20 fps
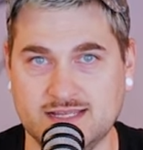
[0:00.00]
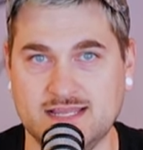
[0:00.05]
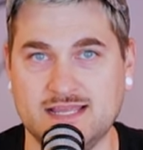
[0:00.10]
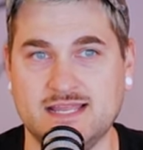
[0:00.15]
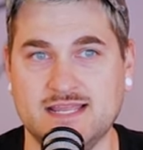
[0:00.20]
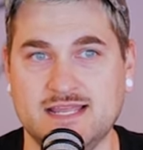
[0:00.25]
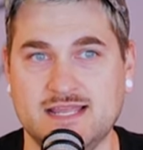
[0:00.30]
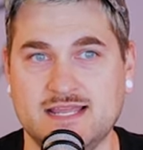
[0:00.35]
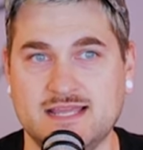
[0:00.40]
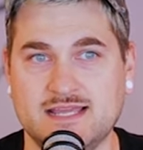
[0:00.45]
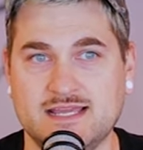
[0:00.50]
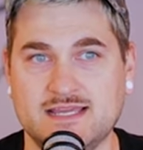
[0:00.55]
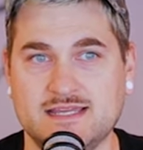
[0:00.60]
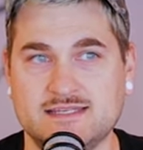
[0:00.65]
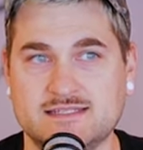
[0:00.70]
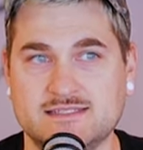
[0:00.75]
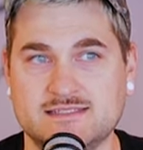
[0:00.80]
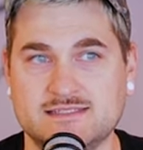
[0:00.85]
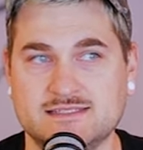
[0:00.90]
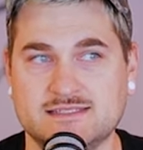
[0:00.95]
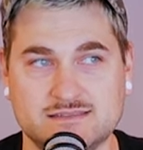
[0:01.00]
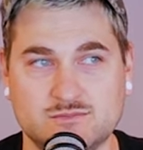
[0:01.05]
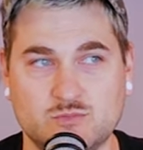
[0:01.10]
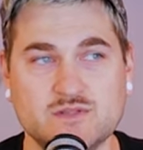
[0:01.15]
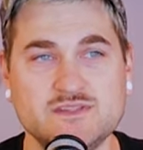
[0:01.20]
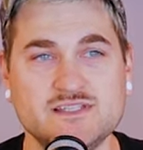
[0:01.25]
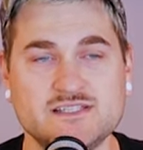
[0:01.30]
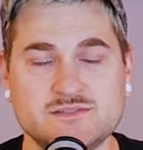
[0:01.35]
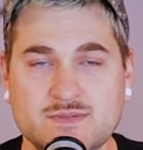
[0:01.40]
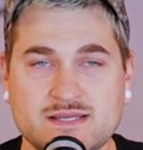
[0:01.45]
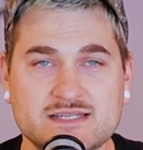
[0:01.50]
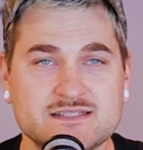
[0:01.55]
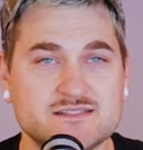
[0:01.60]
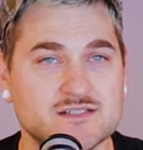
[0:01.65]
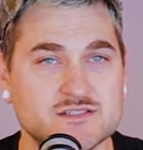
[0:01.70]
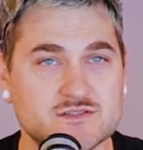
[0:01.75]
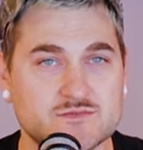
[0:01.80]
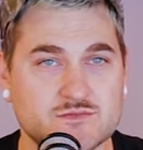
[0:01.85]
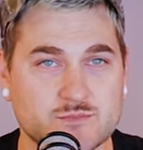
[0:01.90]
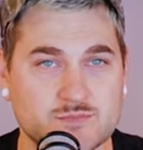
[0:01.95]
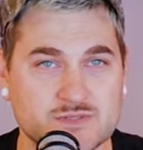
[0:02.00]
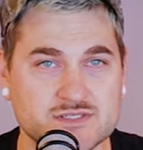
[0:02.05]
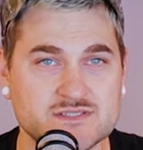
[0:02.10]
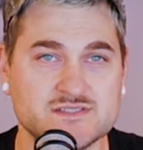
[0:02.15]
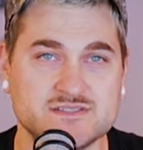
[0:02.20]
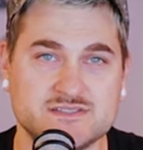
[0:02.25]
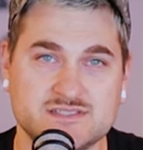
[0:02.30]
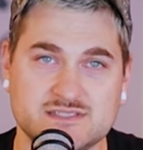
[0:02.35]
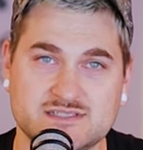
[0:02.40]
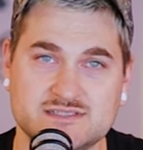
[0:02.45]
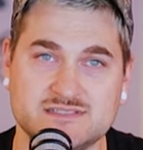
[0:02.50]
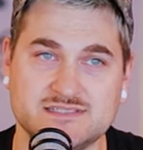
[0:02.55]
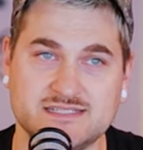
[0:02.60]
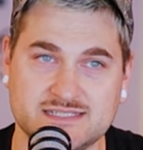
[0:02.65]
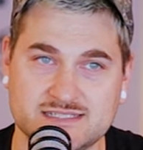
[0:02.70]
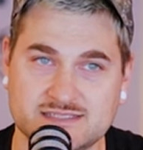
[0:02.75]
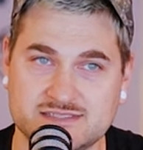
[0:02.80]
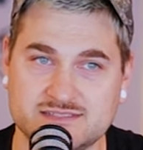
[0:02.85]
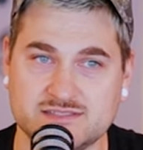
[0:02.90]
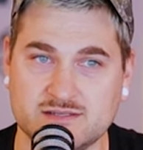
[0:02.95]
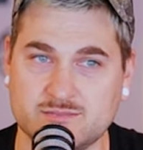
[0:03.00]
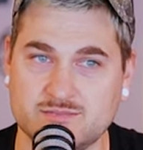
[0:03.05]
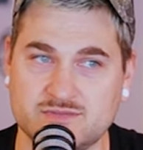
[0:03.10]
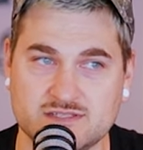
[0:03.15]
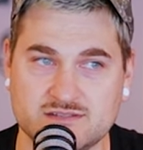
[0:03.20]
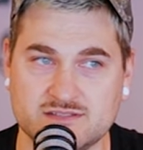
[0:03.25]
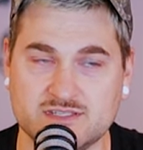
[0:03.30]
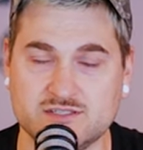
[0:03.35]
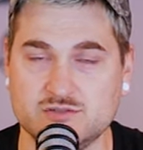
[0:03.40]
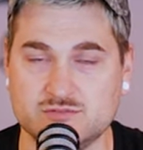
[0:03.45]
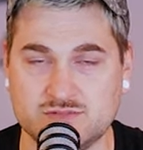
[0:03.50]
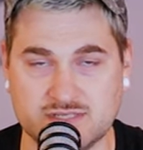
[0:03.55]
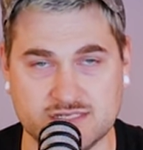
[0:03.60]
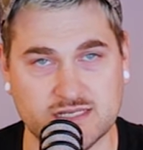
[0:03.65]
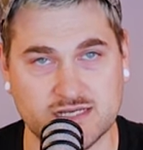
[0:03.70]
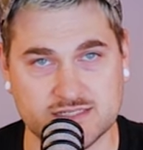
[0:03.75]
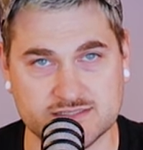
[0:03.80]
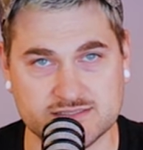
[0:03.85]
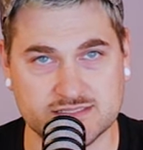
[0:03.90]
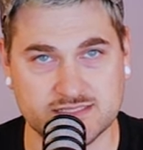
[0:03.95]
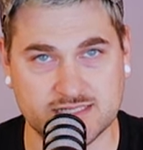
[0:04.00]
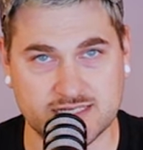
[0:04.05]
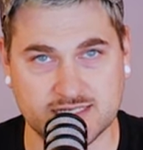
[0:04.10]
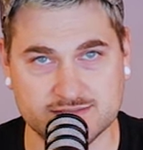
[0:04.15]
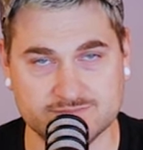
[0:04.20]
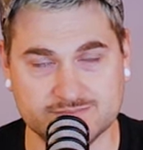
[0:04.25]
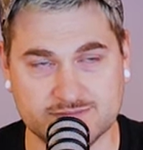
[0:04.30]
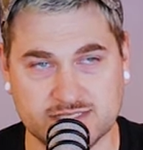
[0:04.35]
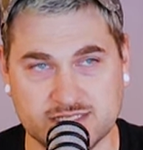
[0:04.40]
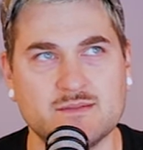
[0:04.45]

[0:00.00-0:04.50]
And what this man does for businesses is something that you cannot deny.